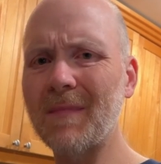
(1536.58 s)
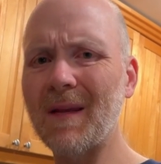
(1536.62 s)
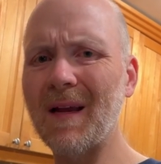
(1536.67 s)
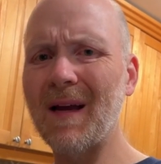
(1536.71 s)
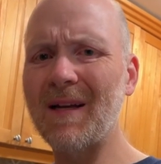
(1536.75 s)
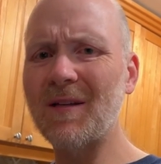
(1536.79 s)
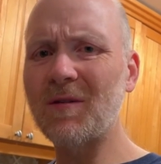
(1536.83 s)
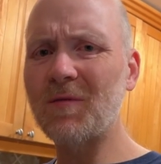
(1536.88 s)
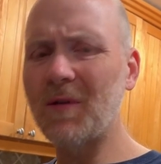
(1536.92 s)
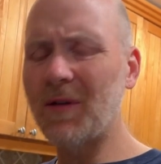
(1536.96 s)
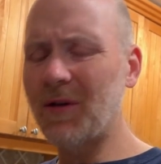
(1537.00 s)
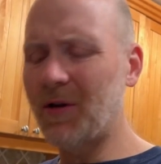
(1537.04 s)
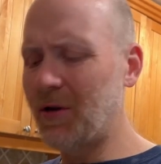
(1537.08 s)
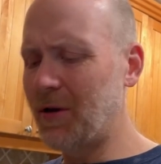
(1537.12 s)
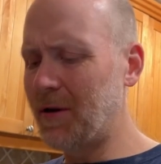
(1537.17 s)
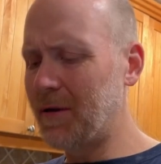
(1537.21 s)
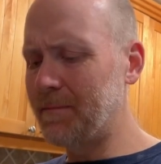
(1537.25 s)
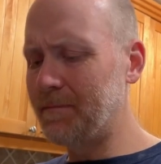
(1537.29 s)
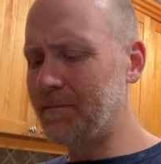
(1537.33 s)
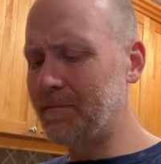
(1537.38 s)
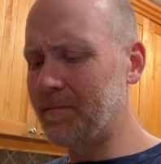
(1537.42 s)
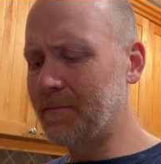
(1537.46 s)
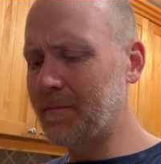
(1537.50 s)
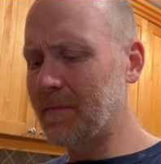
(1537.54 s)
That's really
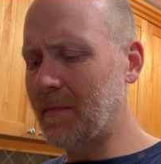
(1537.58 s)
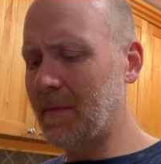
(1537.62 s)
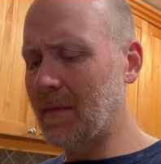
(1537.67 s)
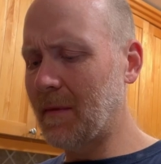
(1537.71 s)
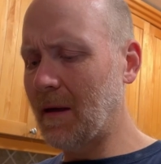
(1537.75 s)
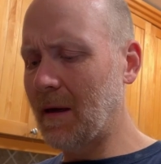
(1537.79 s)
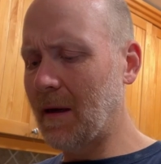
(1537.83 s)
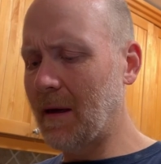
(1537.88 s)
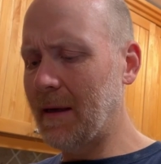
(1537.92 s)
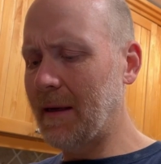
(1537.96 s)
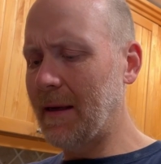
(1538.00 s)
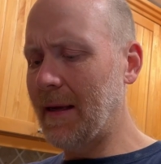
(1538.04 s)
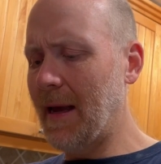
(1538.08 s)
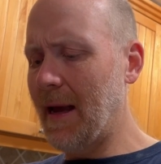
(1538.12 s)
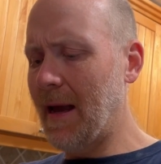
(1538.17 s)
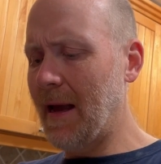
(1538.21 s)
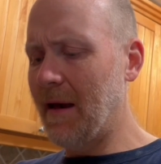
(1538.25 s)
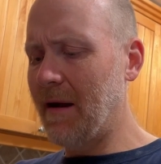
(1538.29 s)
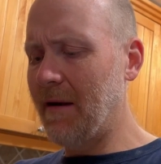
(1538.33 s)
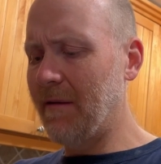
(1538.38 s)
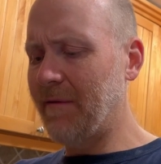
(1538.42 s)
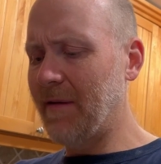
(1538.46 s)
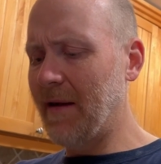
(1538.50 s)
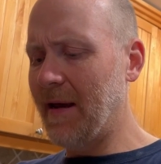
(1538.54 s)
good.
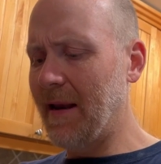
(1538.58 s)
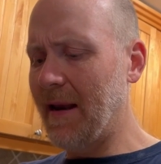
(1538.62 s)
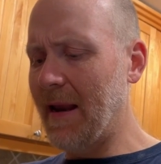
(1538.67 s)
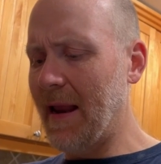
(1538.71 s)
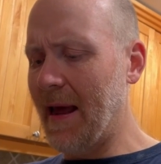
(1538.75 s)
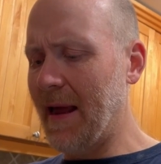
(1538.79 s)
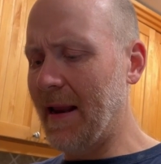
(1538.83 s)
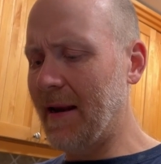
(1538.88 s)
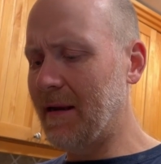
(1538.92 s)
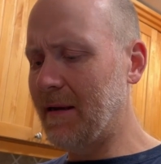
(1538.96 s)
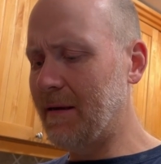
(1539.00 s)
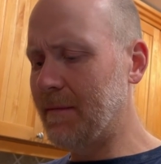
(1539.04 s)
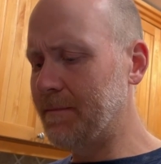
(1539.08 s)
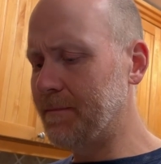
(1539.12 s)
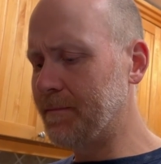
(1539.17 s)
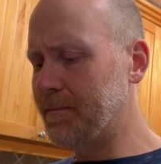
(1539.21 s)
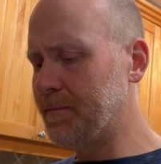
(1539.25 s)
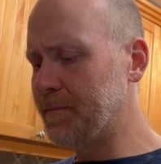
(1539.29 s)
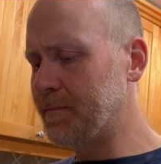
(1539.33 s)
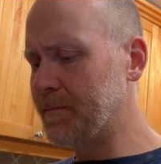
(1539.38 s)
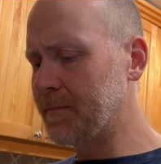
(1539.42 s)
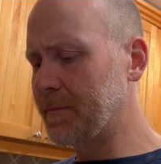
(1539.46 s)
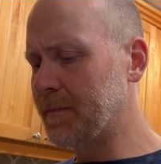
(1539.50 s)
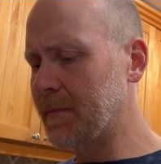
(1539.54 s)
Yeah, if I had added
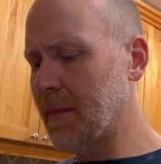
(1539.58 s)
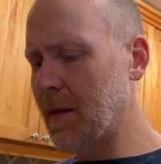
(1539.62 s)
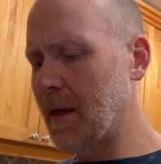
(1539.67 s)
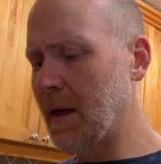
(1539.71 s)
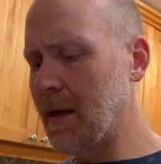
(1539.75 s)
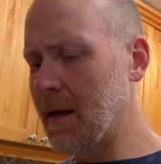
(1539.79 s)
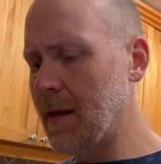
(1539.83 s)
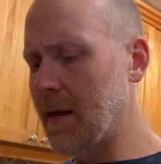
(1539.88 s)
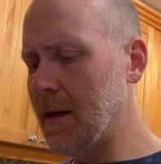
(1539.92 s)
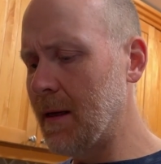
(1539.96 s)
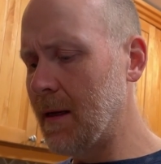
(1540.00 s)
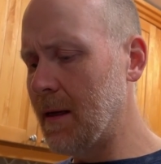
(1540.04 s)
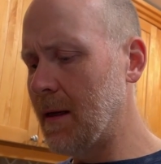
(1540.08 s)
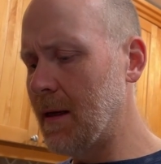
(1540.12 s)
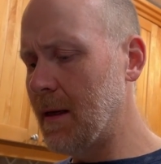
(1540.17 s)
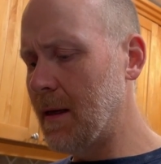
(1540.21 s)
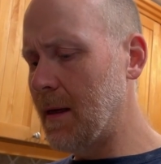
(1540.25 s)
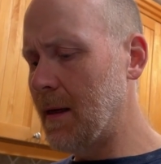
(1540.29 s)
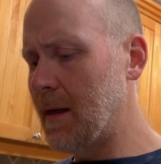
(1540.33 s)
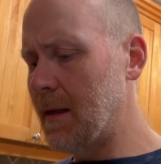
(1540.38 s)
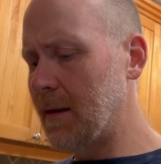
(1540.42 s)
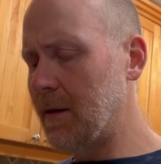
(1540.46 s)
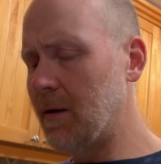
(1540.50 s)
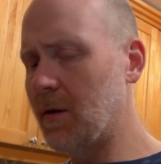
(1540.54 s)

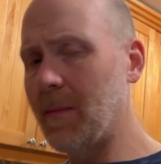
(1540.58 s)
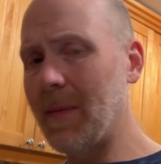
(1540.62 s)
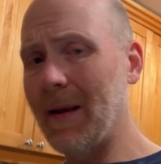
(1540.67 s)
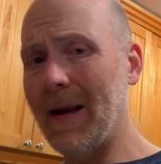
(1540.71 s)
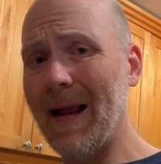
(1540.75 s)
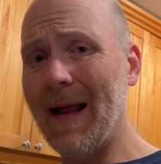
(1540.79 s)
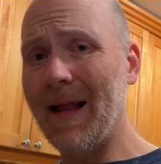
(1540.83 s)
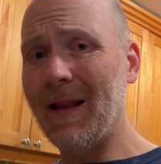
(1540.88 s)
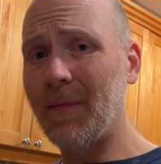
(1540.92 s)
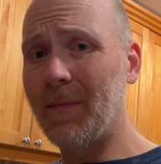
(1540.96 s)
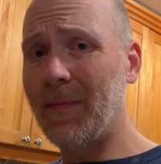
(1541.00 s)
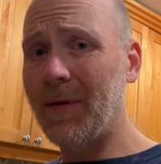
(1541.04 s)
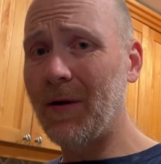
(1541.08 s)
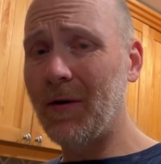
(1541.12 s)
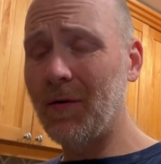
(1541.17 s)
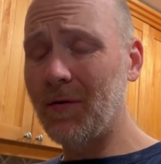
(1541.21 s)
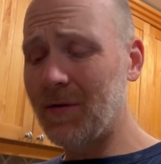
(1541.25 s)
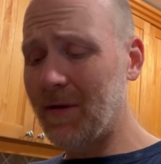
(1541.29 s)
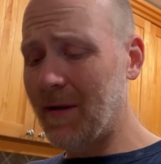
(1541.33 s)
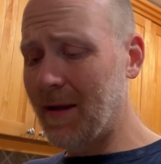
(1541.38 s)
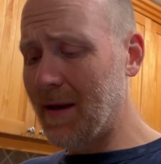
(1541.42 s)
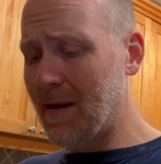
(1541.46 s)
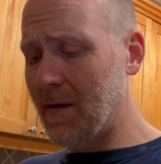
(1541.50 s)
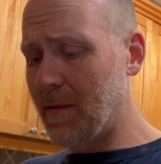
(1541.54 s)
a little bit of jalapeno
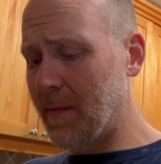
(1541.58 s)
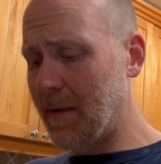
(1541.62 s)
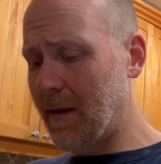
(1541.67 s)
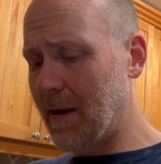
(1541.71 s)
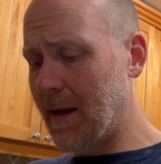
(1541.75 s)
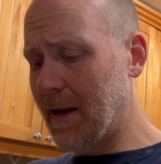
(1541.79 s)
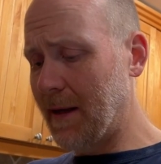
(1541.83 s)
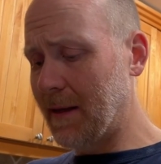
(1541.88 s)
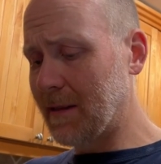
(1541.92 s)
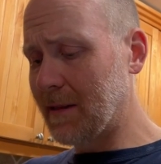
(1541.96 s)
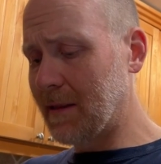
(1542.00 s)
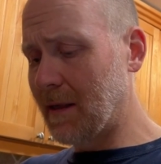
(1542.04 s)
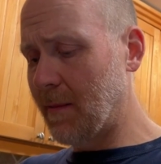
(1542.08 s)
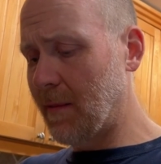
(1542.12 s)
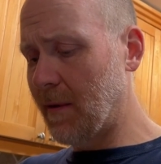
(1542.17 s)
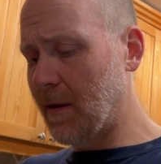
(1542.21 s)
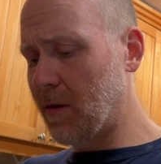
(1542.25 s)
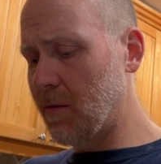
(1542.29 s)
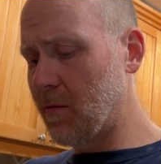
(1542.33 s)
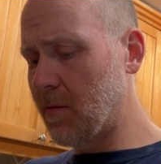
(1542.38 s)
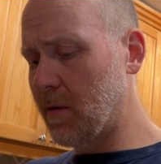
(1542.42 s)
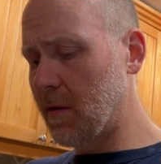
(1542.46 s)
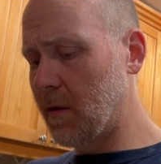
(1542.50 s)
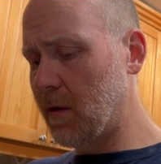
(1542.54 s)
to that, it'd be nice. I might
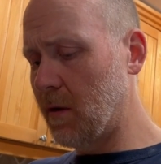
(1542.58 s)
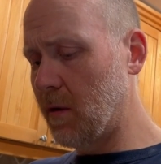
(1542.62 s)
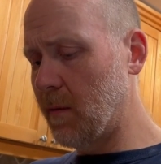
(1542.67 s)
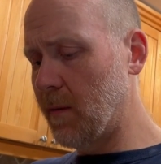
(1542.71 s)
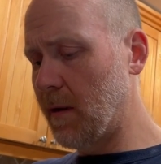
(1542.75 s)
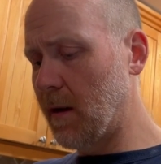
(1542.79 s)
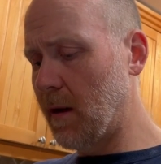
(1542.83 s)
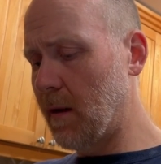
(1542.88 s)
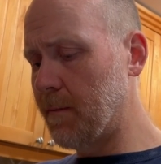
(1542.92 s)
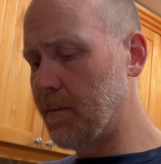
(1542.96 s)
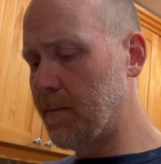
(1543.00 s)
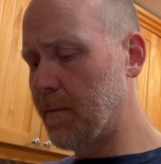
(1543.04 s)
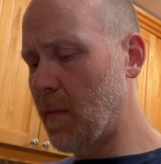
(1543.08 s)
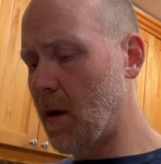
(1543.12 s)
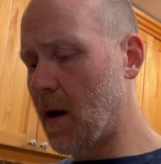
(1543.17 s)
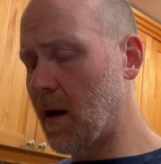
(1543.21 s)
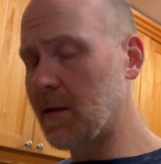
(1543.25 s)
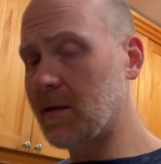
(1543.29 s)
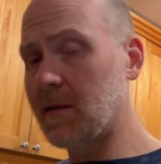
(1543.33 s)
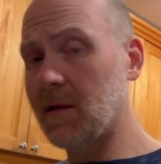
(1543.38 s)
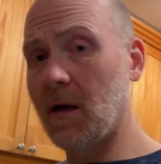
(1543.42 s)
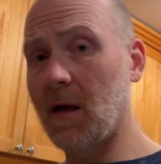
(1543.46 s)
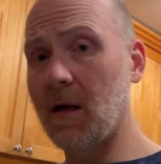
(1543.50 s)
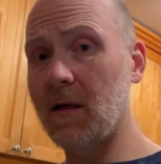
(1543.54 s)
throw in a little bit of
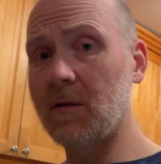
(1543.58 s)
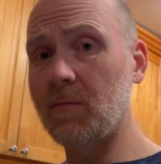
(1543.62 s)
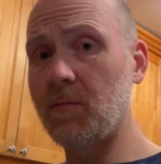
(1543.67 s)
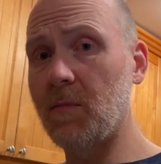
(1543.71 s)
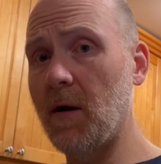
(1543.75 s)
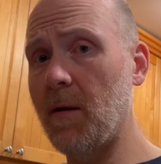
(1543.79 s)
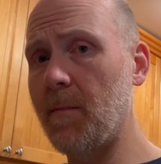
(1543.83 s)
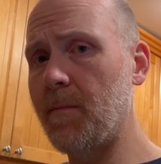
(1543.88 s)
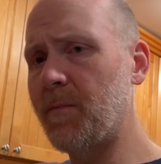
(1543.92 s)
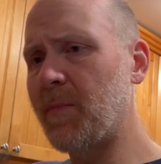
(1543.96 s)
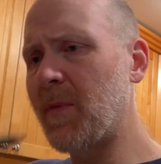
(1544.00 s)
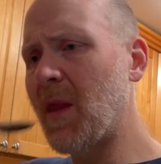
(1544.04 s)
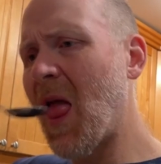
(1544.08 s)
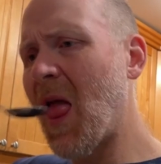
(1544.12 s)
hot sauce, but